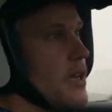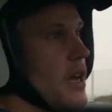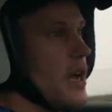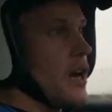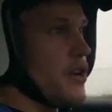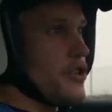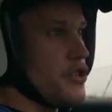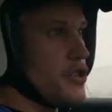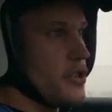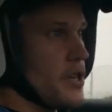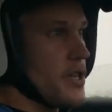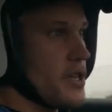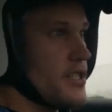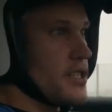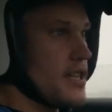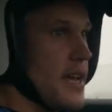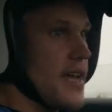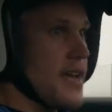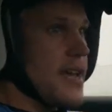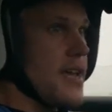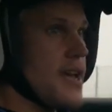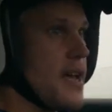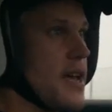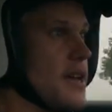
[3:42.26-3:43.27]
how should I
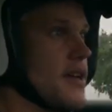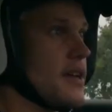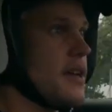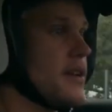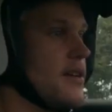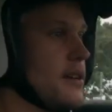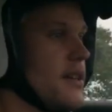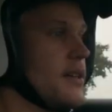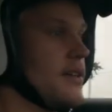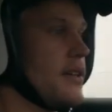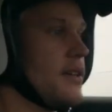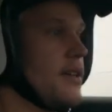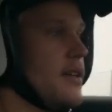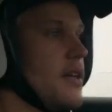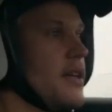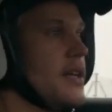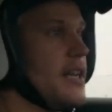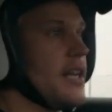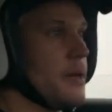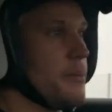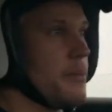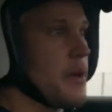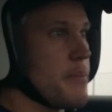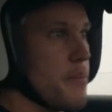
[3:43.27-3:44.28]
say, a
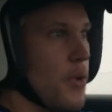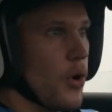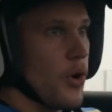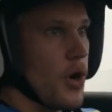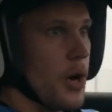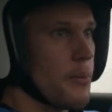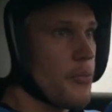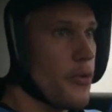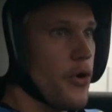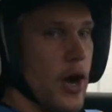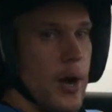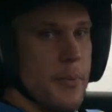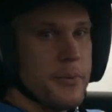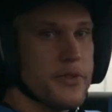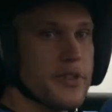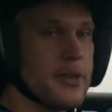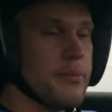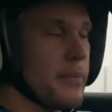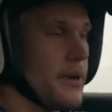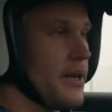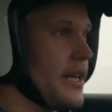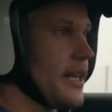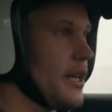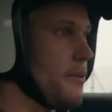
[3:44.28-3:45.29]
little bit more abrupt,
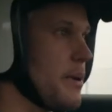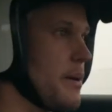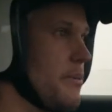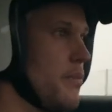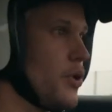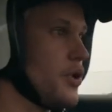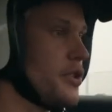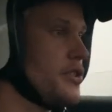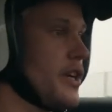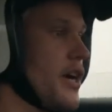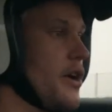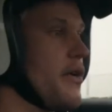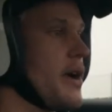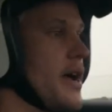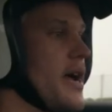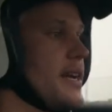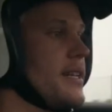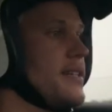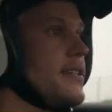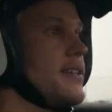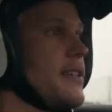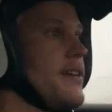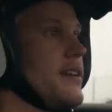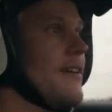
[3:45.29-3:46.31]
a little bit more
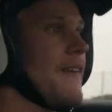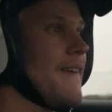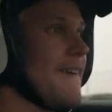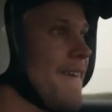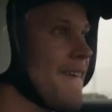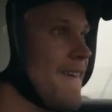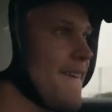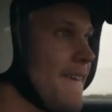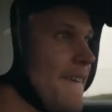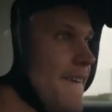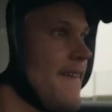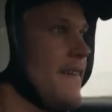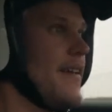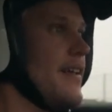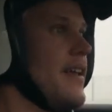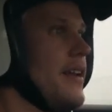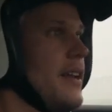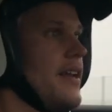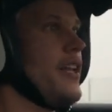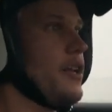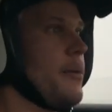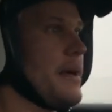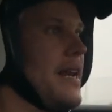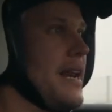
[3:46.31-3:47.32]
direct,
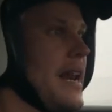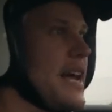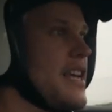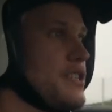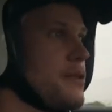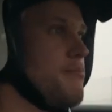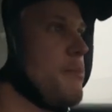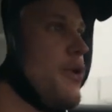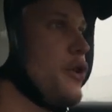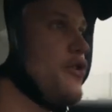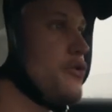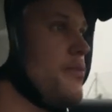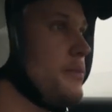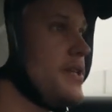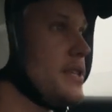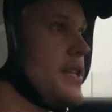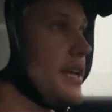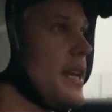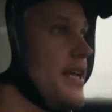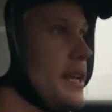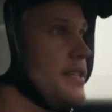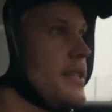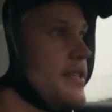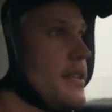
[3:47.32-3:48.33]
a little bit less movement
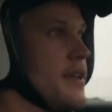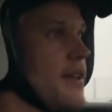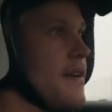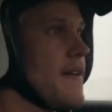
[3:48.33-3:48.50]
in it.